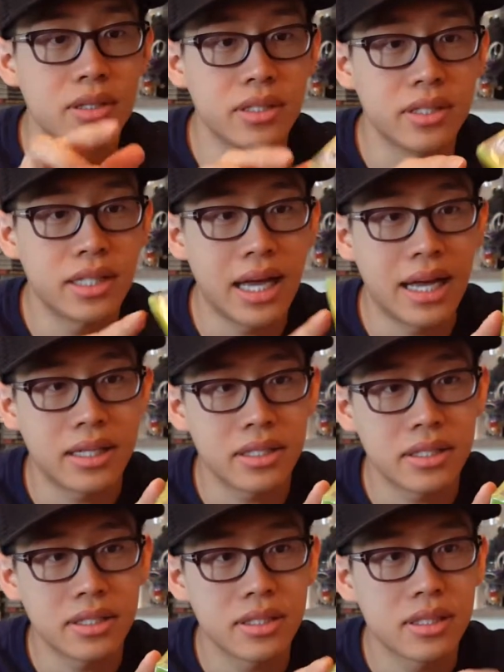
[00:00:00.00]
intact.
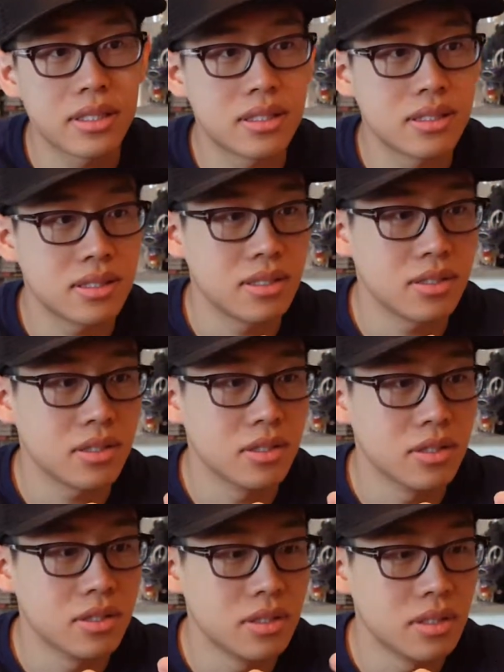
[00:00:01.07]
This is
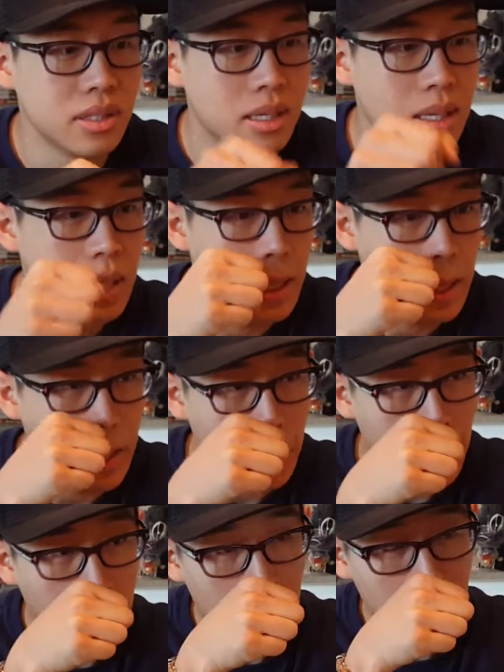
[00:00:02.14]
good.
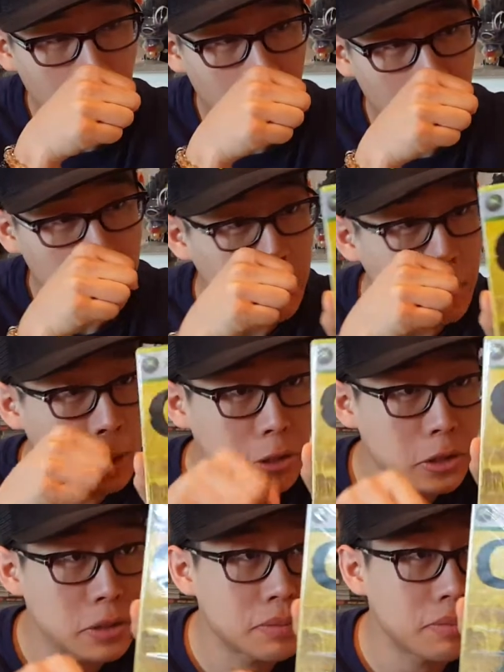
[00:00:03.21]
Oh my
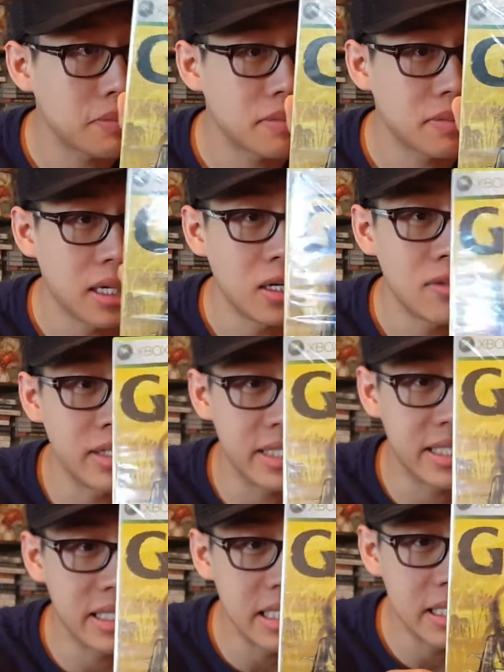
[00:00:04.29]
goodness. I don't even see